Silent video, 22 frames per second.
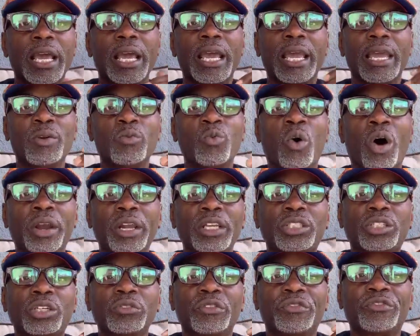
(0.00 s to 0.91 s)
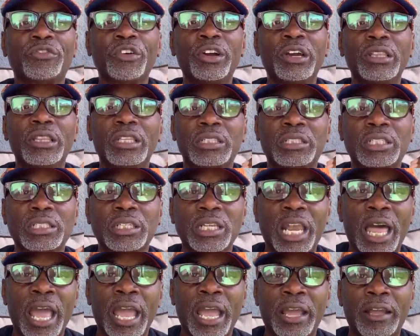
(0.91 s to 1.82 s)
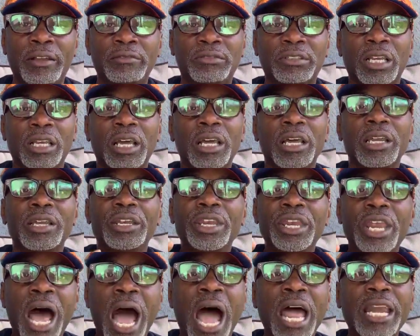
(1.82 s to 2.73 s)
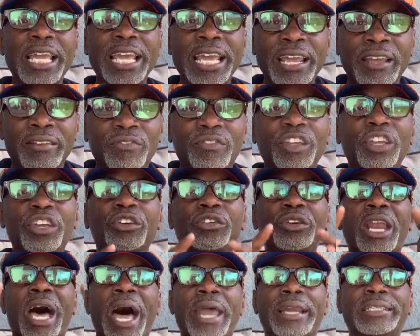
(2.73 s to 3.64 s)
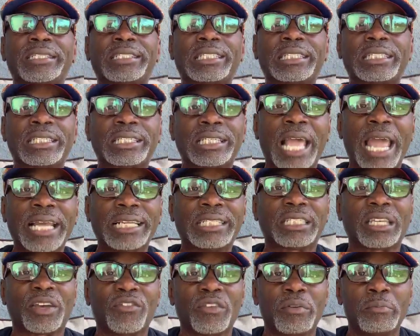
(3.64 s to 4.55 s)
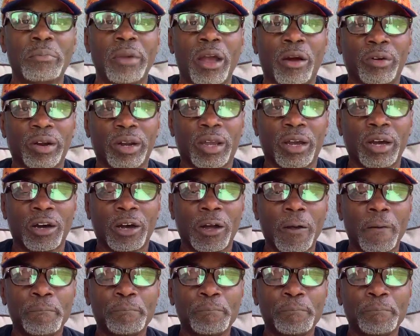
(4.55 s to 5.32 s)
He wanted to free the slaves not in the United States of America,